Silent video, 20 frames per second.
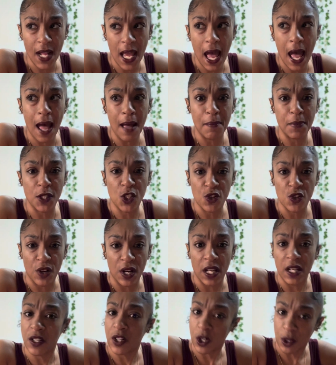I'm a
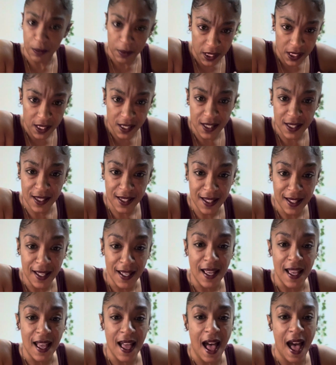trained herbalist.
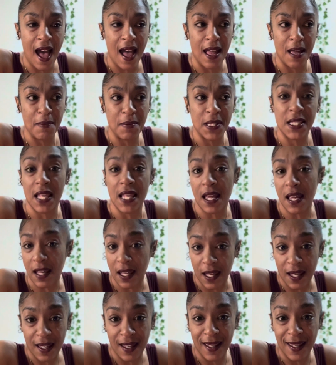I am a
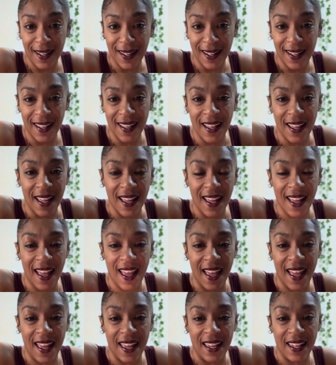psychic,
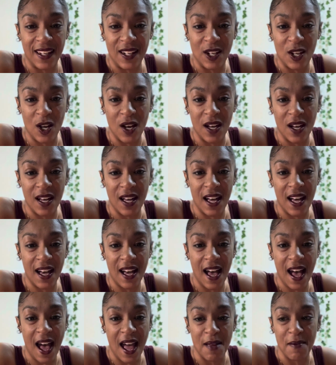and
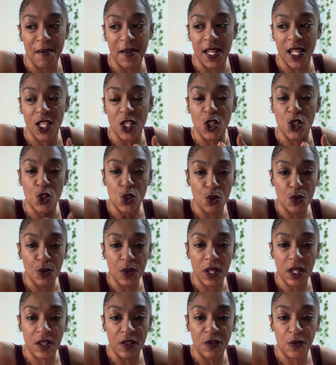I am an
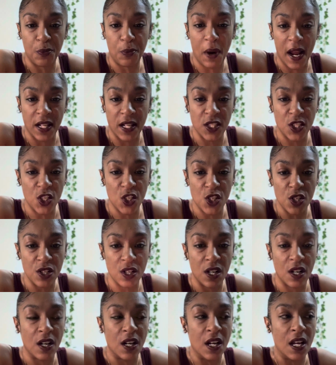intuitive
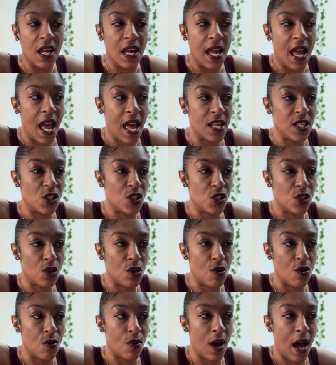practitioner. And
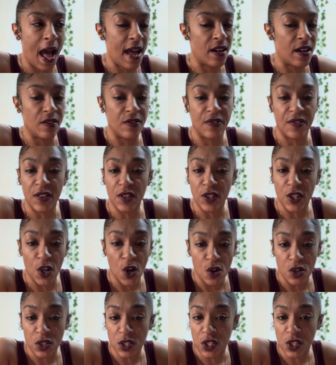so I could feel the
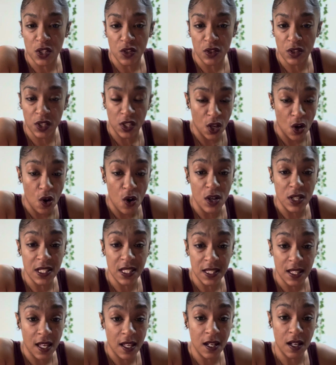
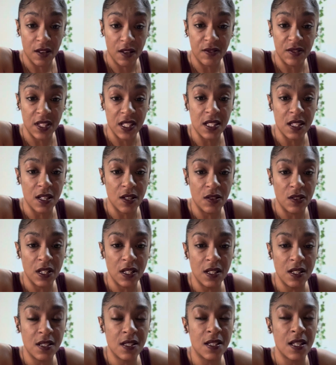onset of this
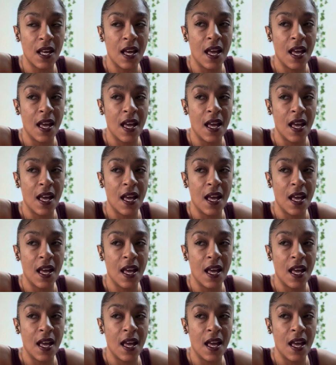illness